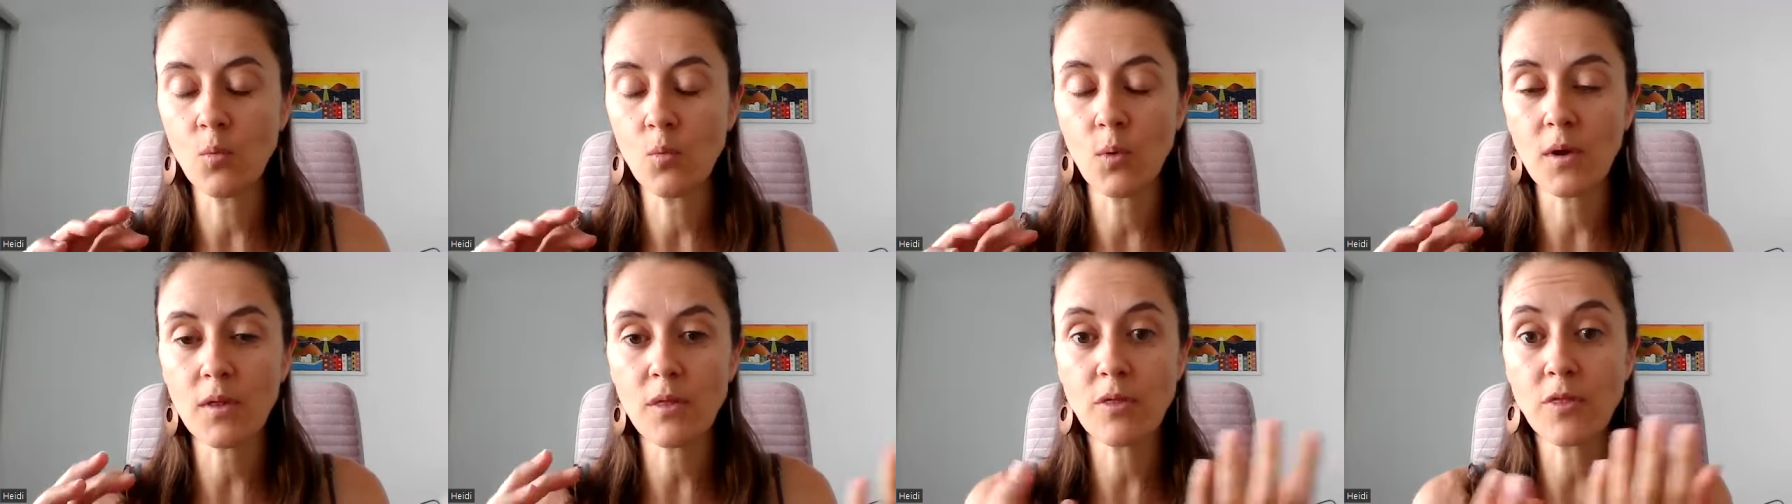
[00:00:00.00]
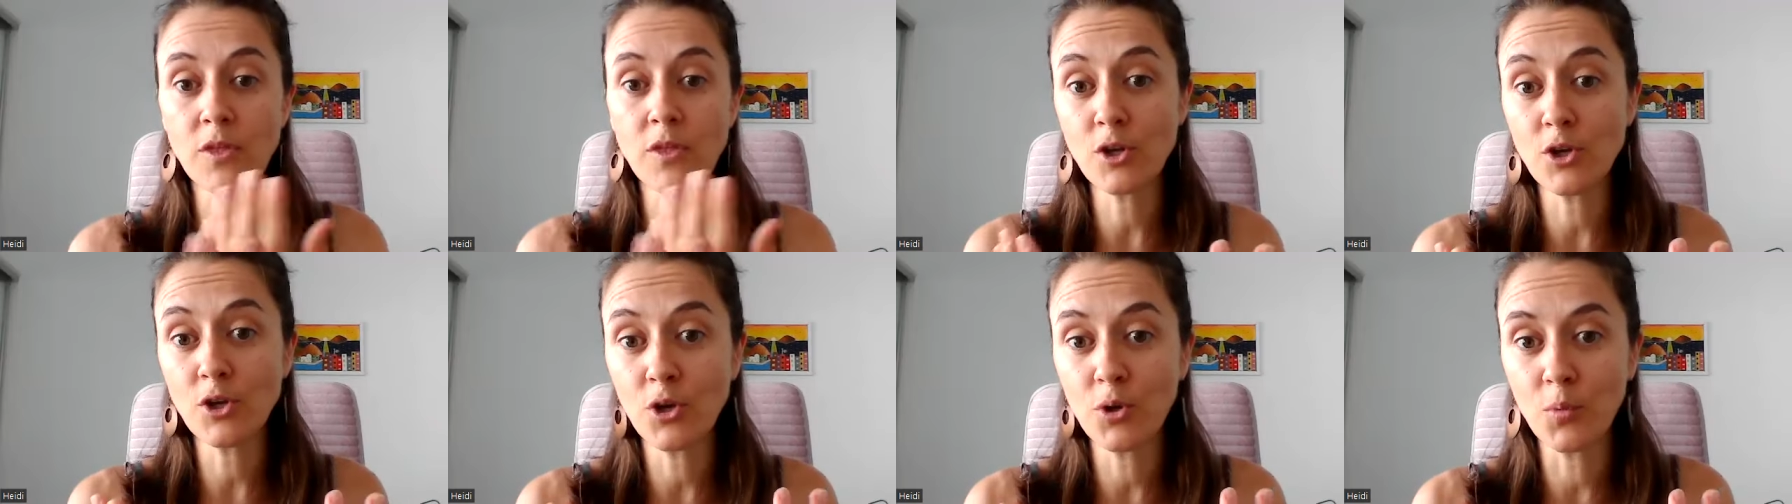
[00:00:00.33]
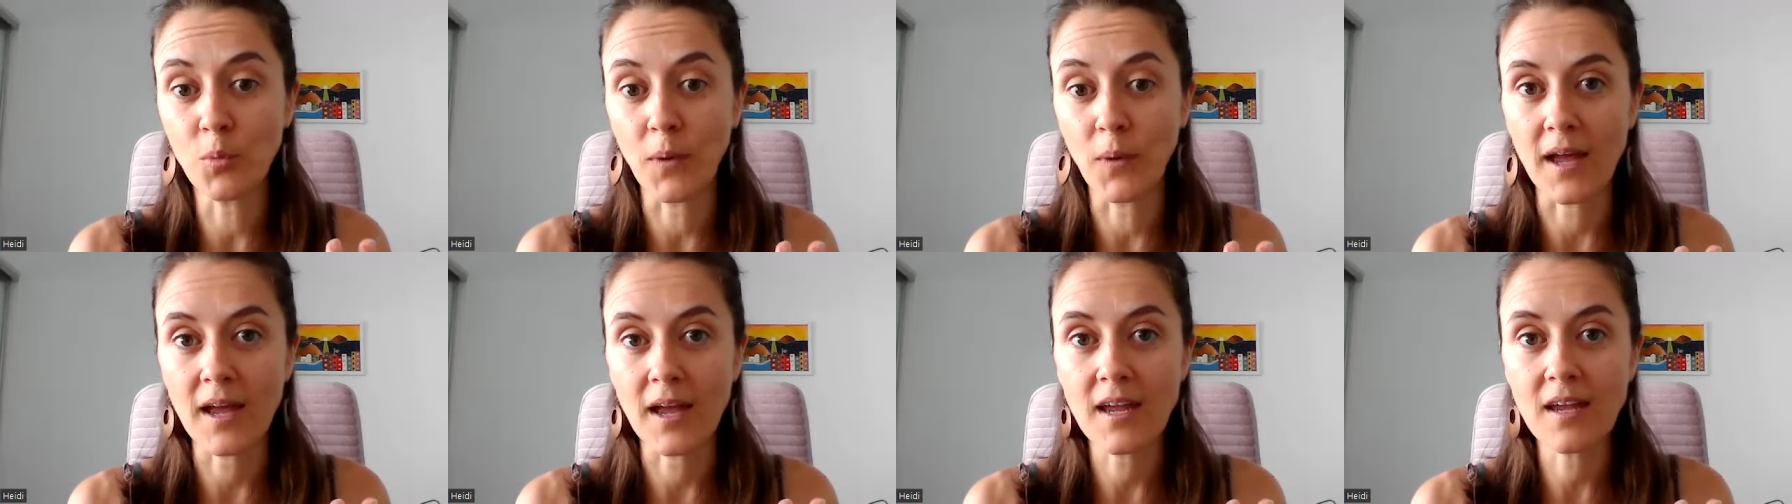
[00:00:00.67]
With the
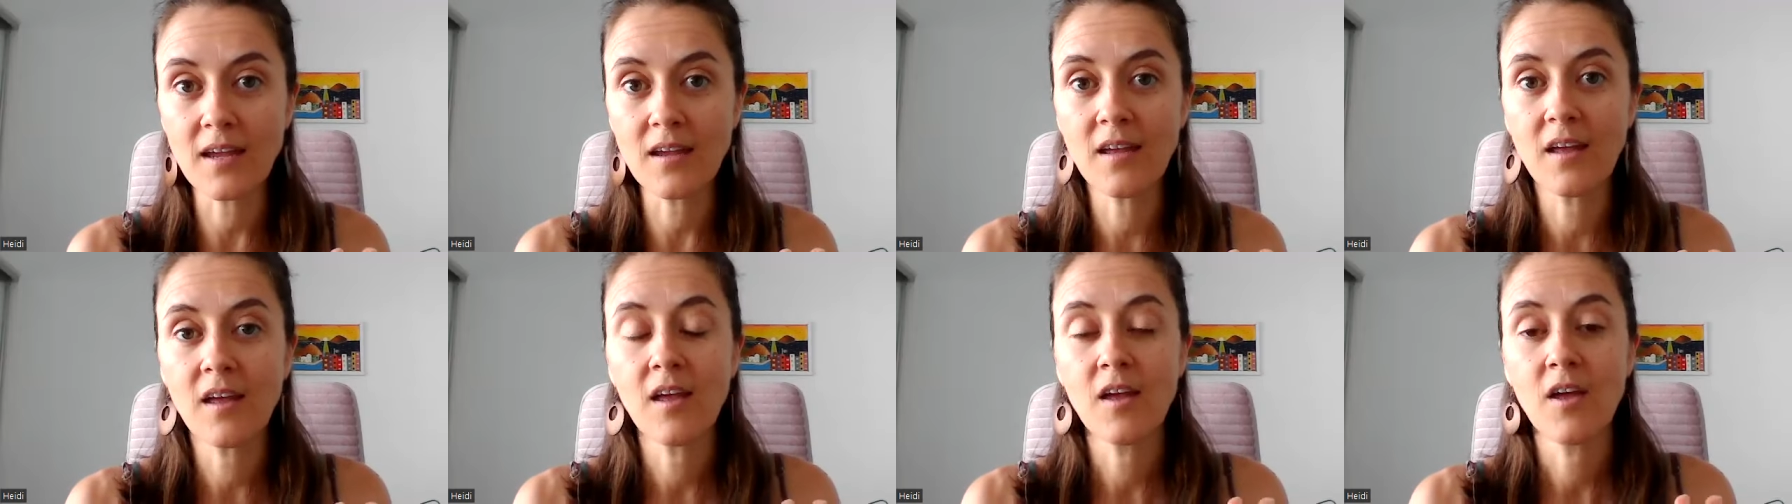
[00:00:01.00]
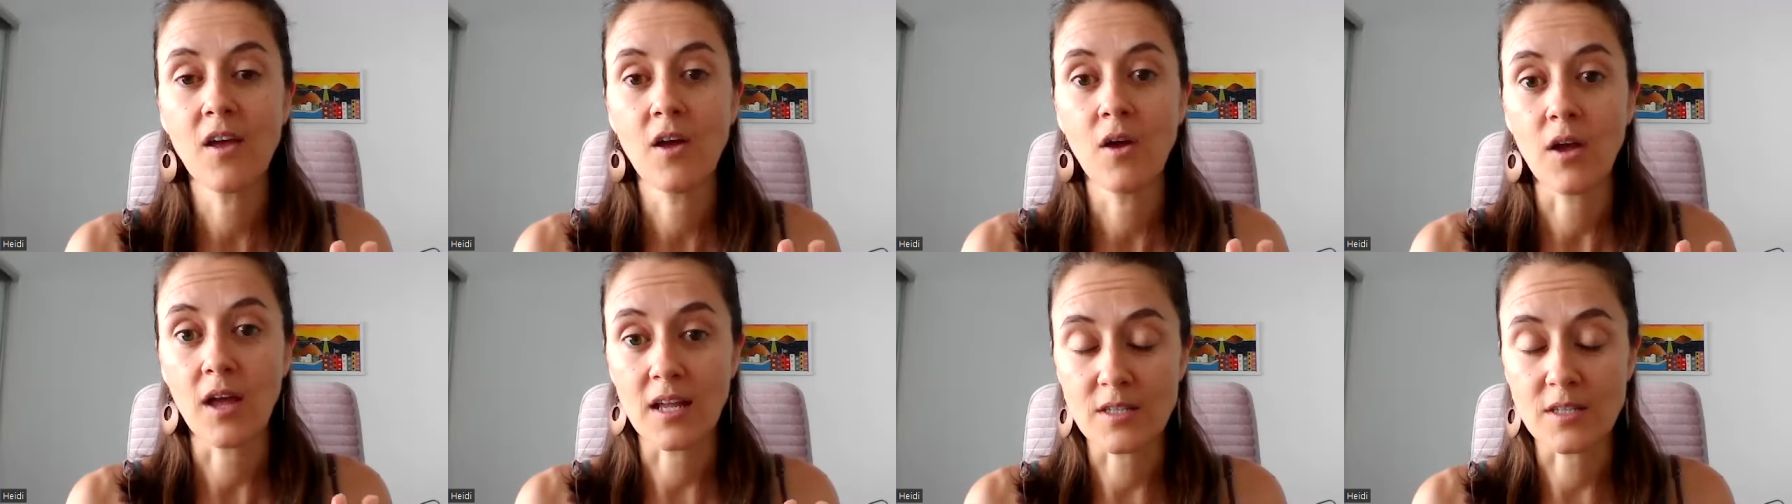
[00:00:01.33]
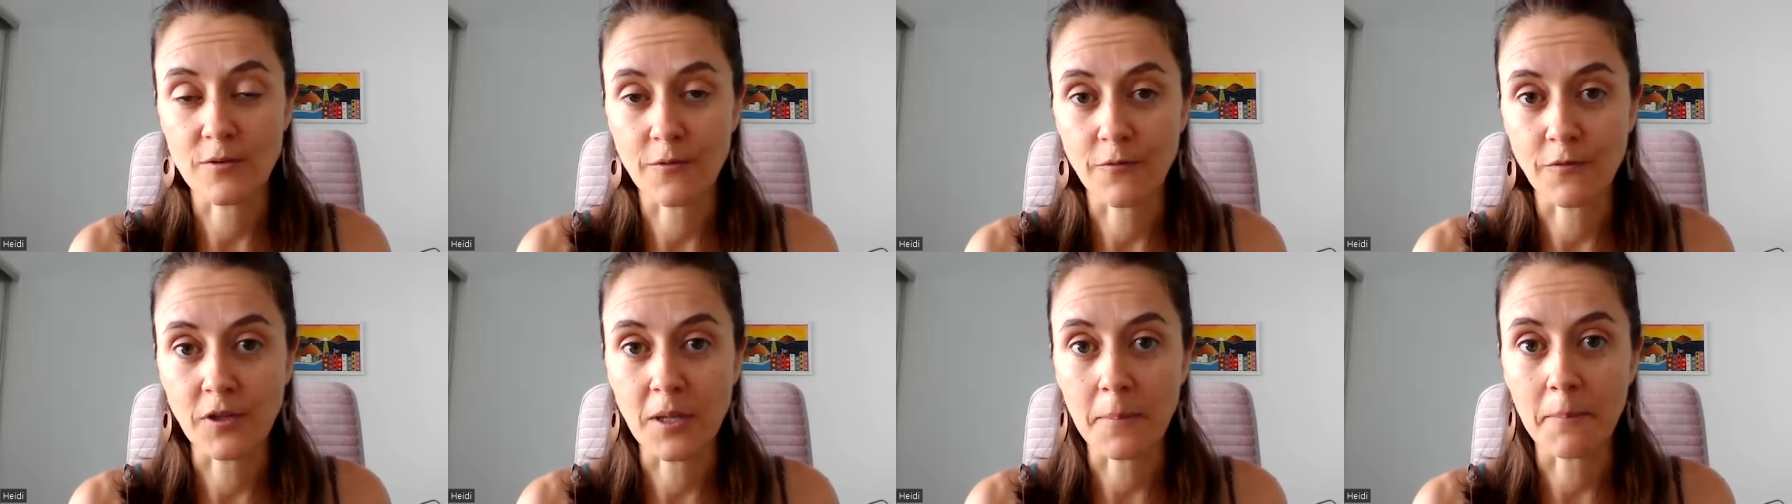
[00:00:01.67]
new way,
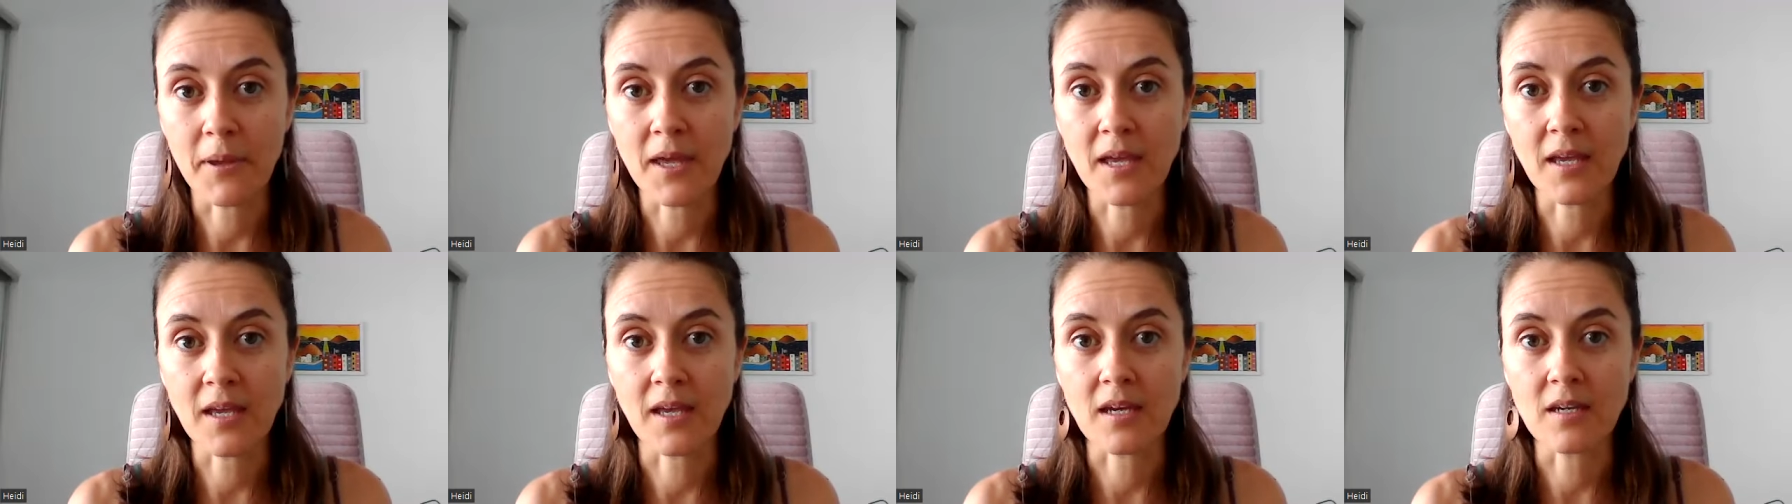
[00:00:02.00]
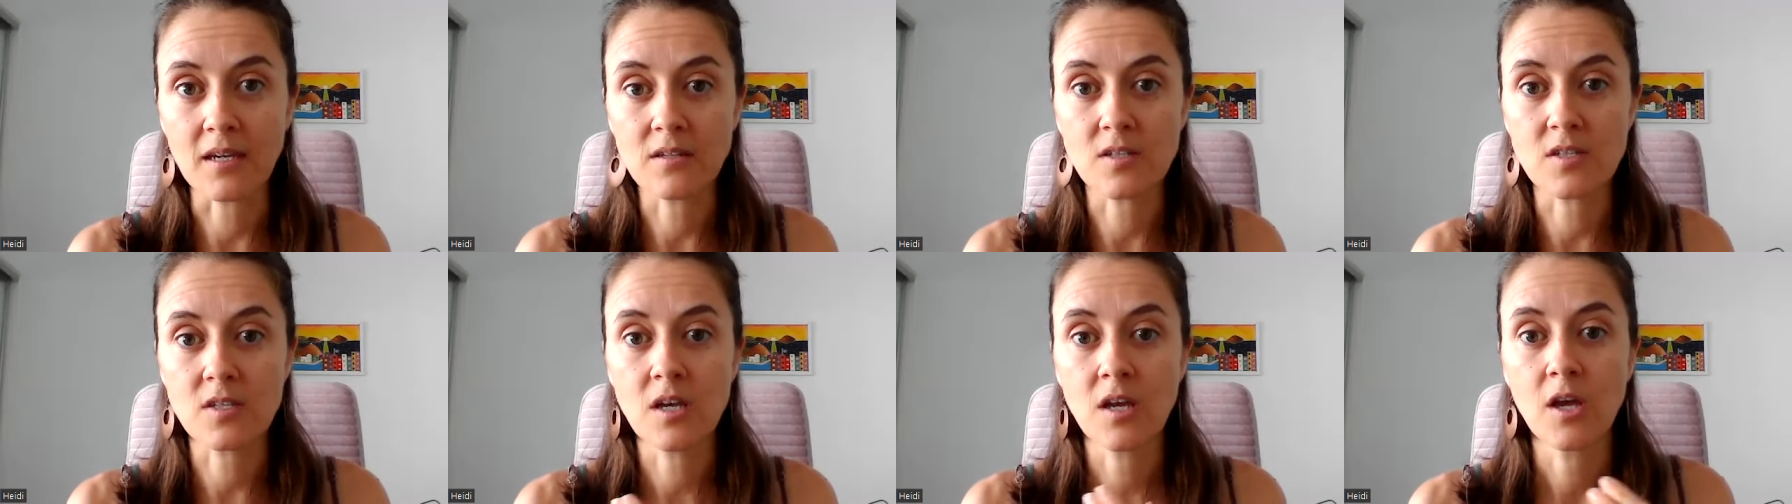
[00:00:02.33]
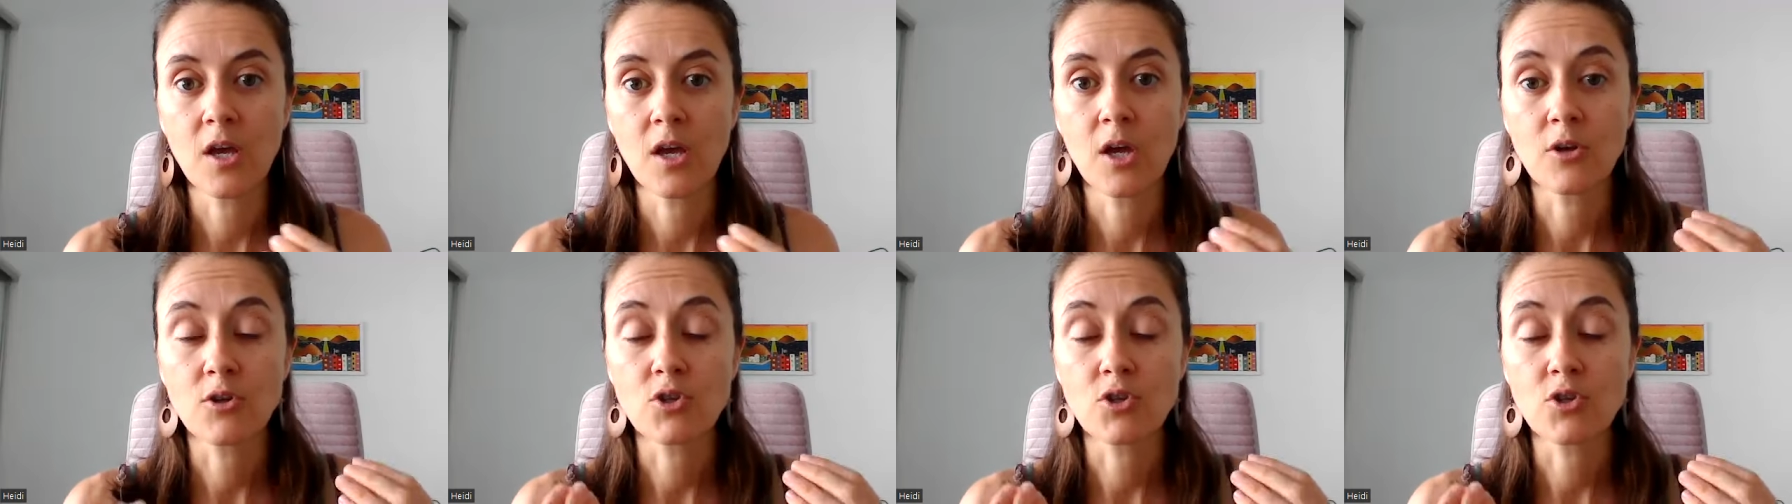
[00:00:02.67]
it's flipping it